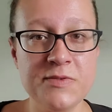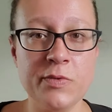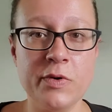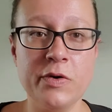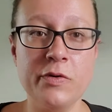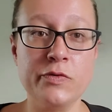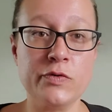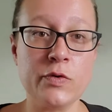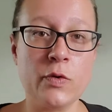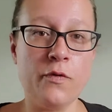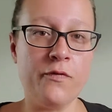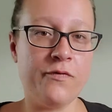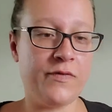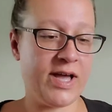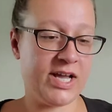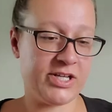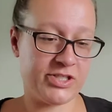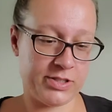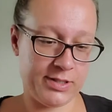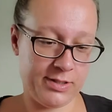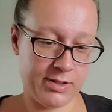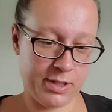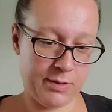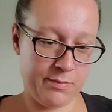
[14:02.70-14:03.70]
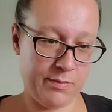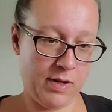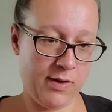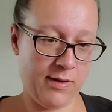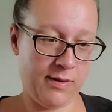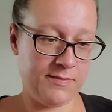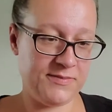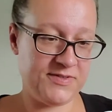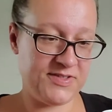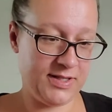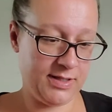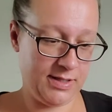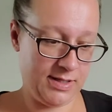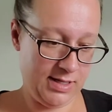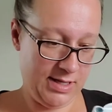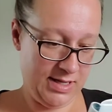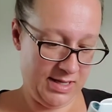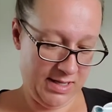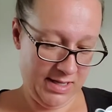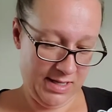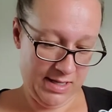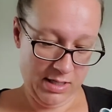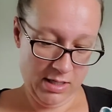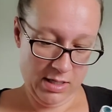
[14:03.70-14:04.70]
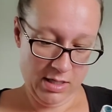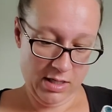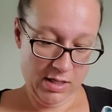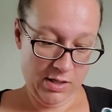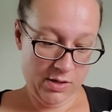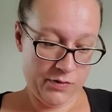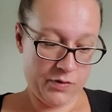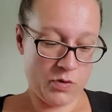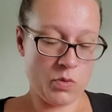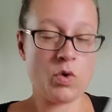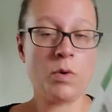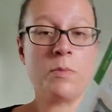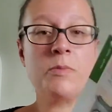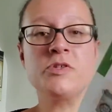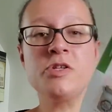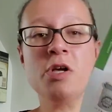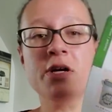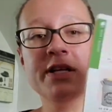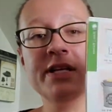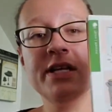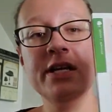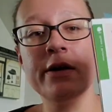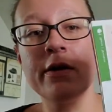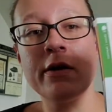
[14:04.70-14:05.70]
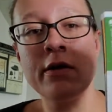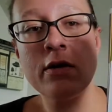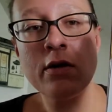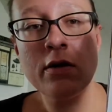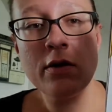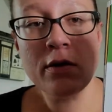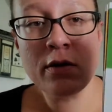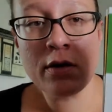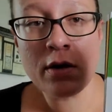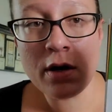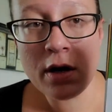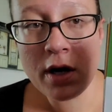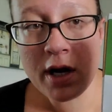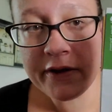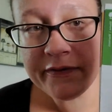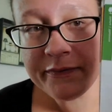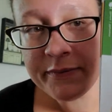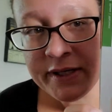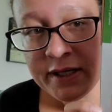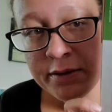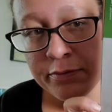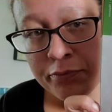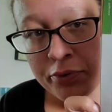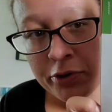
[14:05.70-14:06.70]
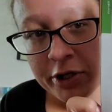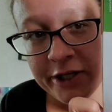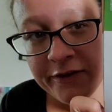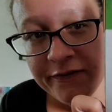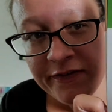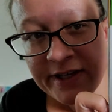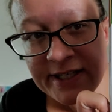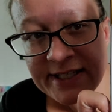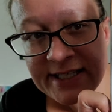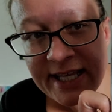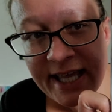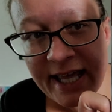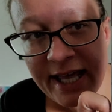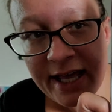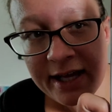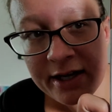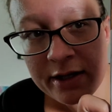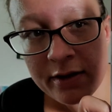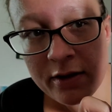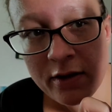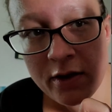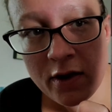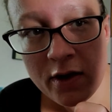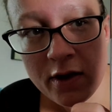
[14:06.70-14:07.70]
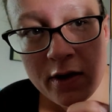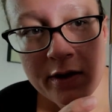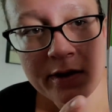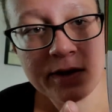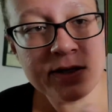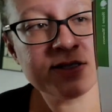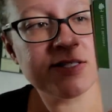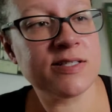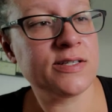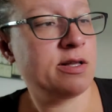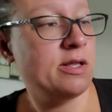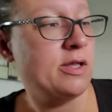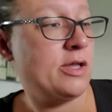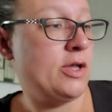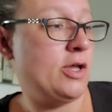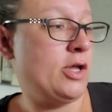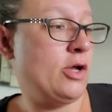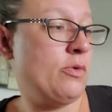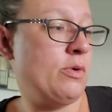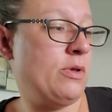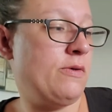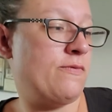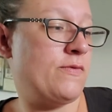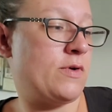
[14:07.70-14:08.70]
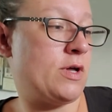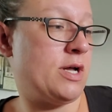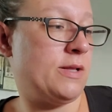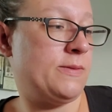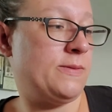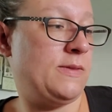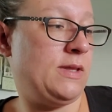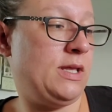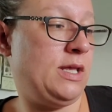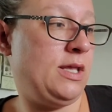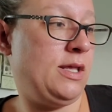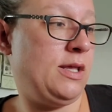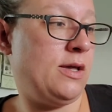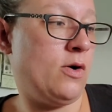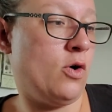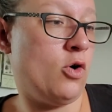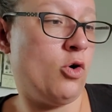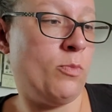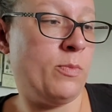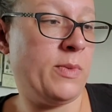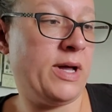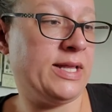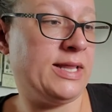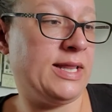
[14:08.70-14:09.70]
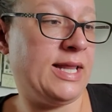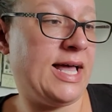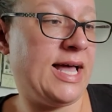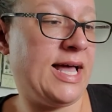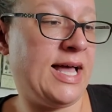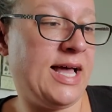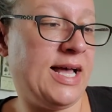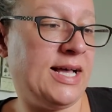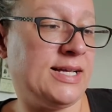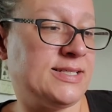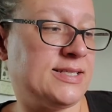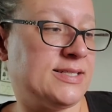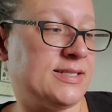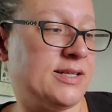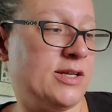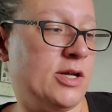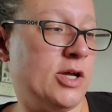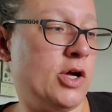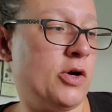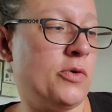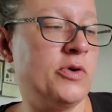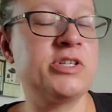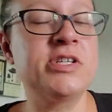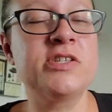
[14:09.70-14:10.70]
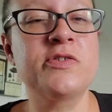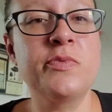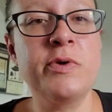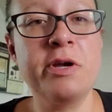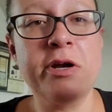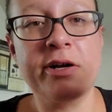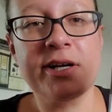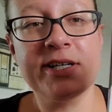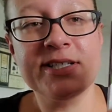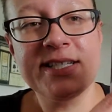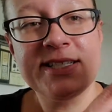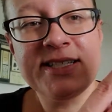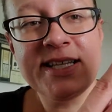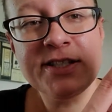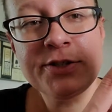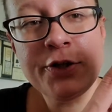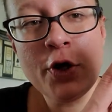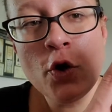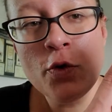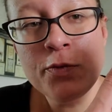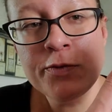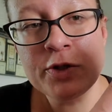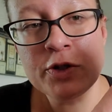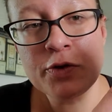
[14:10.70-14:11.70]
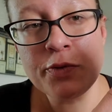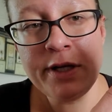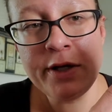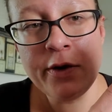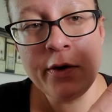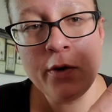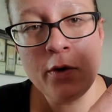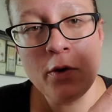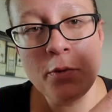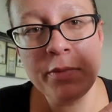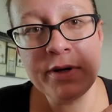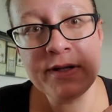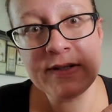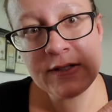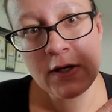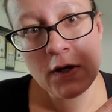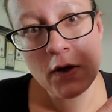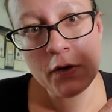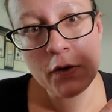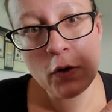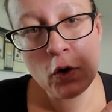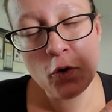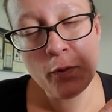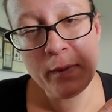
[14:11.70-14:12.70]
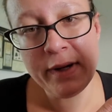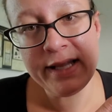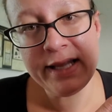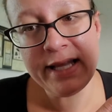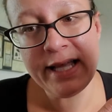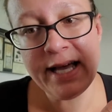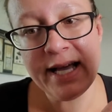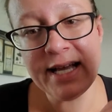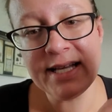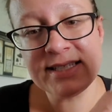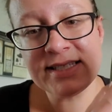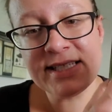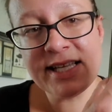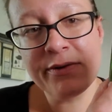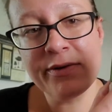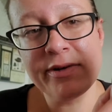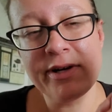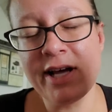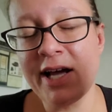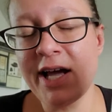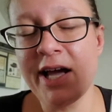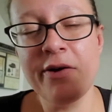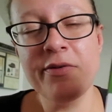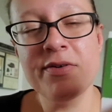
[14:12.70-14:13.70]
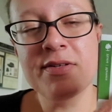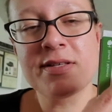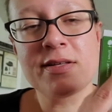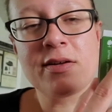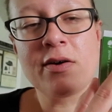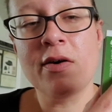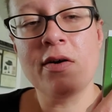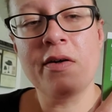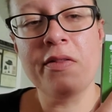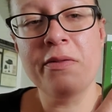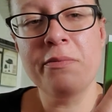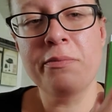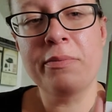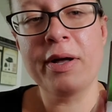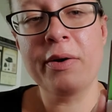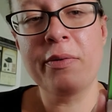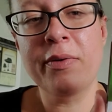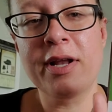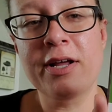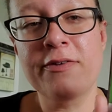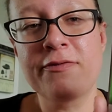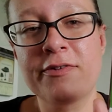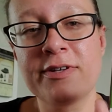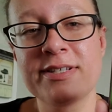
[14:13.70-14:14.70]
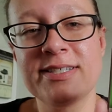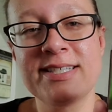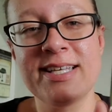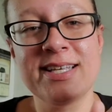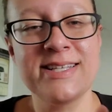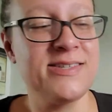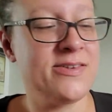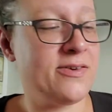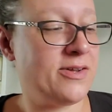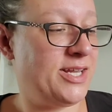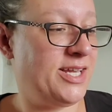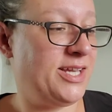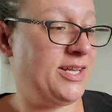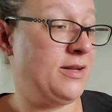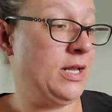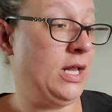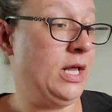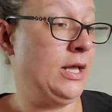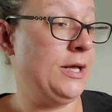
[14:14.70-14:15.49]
one of those old fashioned looking bulbs. The warmers on here have been in previous catalogs. We've got the Home at Last, which is weird because it says Home Sweet Home, but it's called Home at Last. I always call them by whatever it says on it.